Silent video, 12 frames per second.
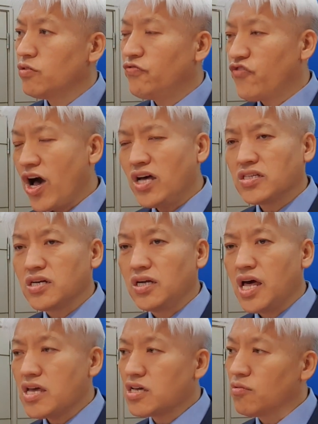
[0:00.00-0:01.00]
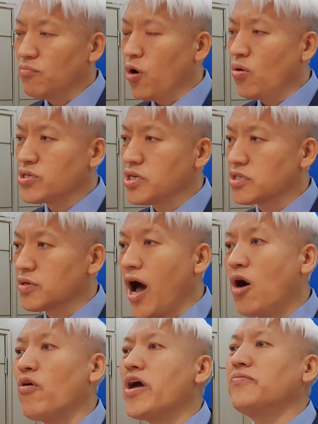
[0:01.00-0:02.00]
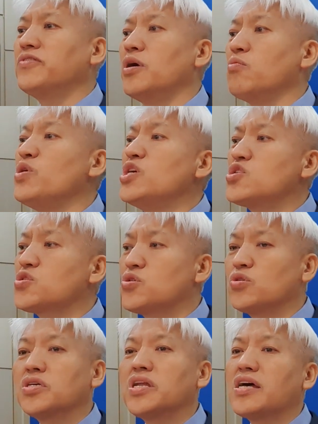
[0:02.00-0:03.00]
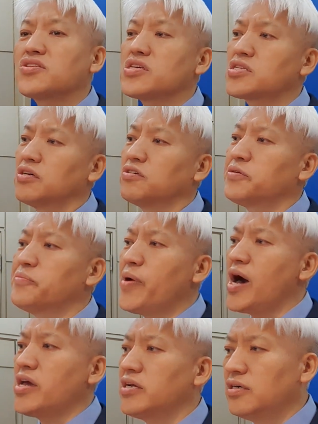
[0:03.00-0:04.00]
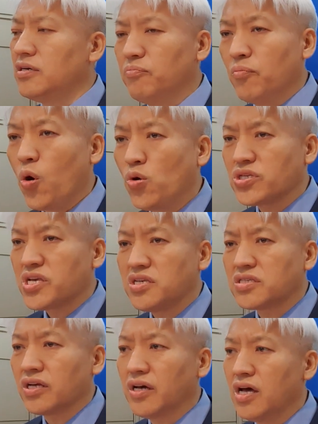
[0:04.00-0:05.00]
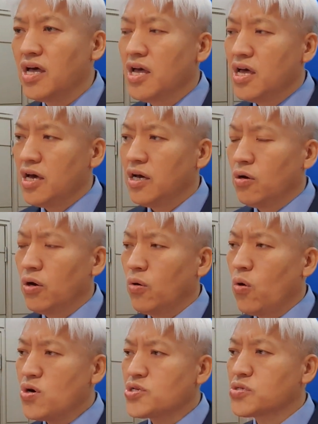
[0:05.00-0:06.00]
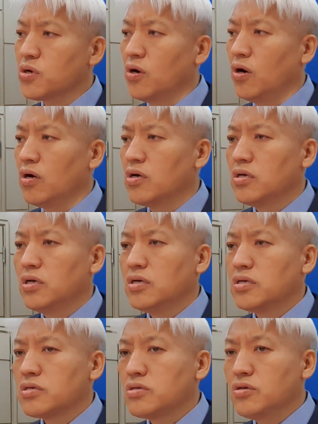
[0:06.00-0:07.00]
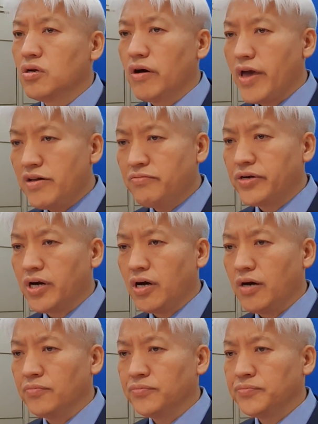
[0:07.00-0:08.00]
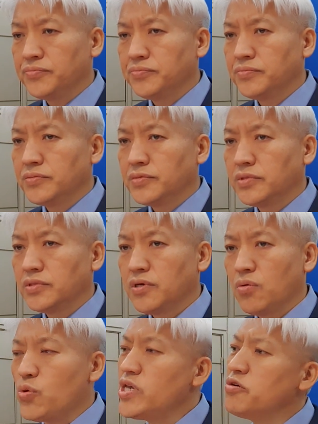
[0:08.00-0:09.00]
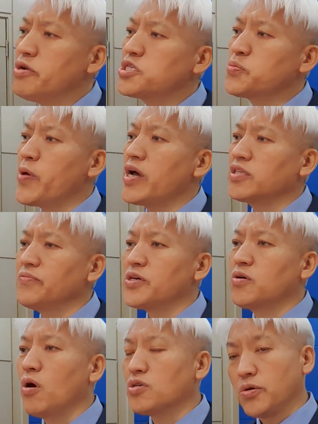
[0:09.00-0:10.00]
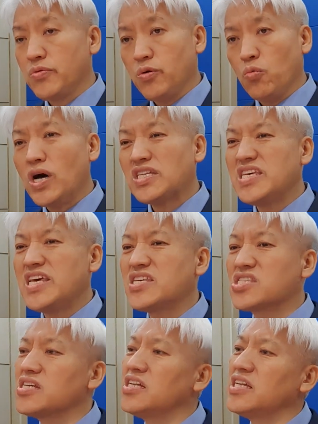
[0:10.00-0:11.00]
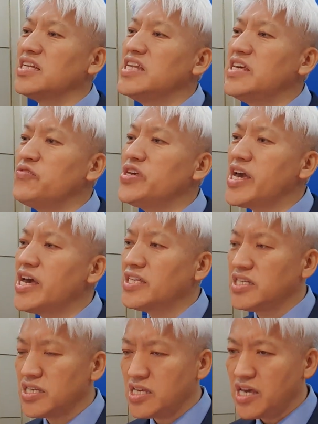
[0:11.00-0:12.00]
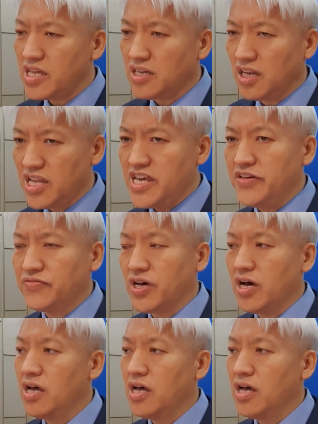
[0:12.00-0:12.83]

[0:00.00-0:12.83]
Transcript: father like Moses. However, we should not just admire Moses, also, you know, Abraham. We respect because of what he had lived